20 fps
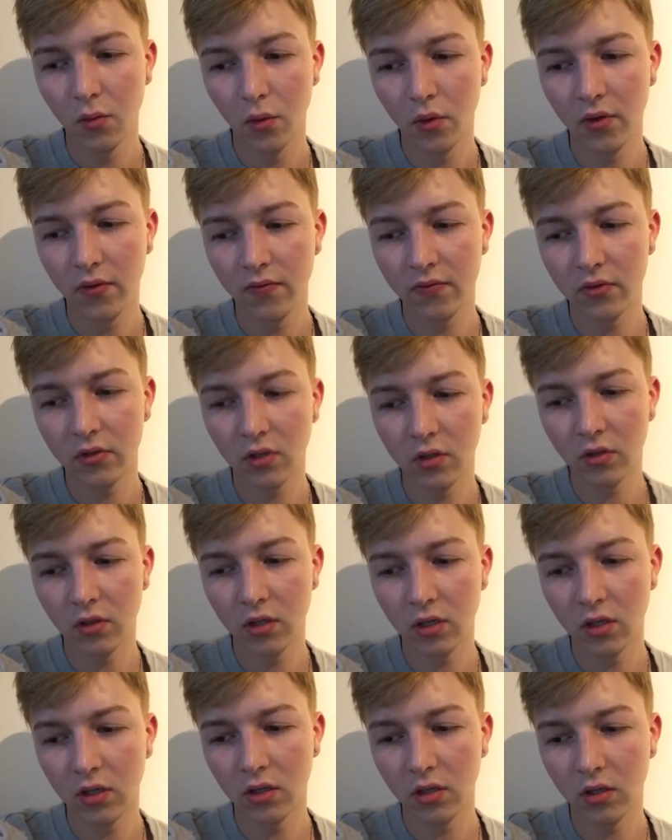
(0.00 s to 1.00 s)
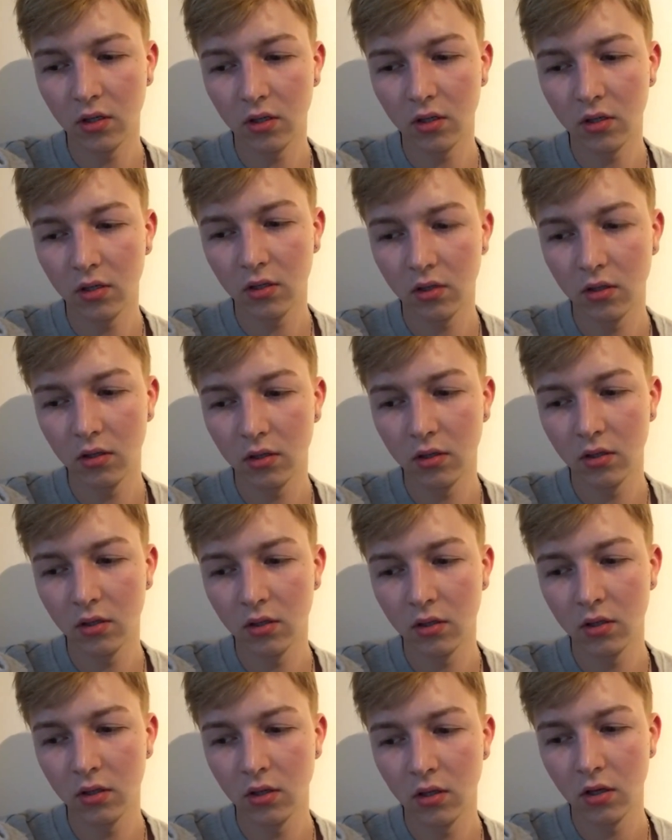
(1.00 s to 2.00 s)
with doggy
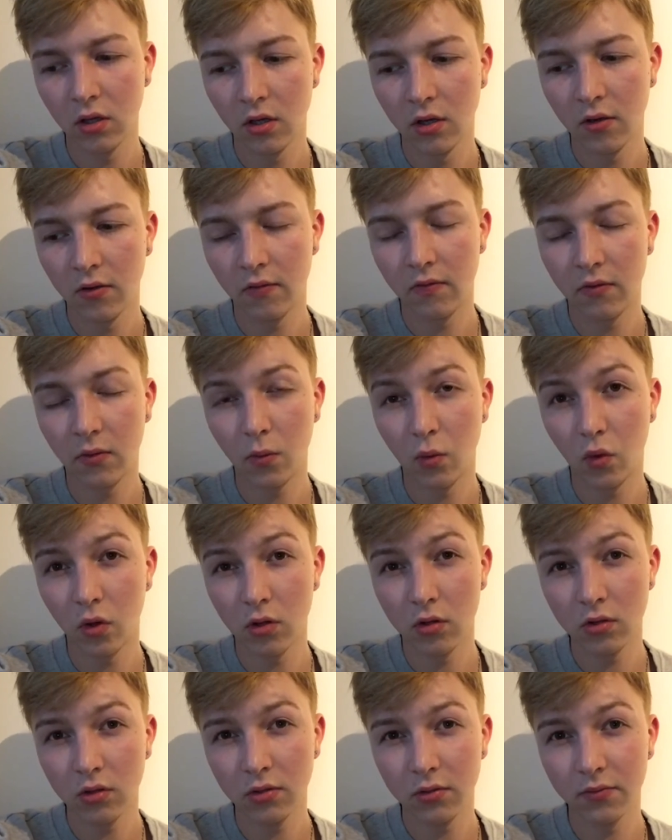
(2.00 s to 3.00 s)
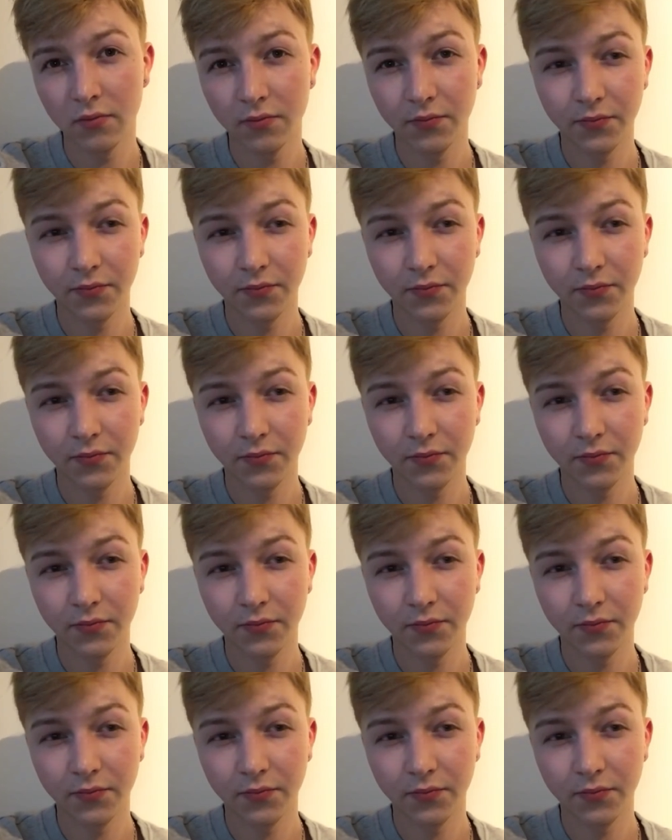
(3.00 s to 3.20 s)
from walk,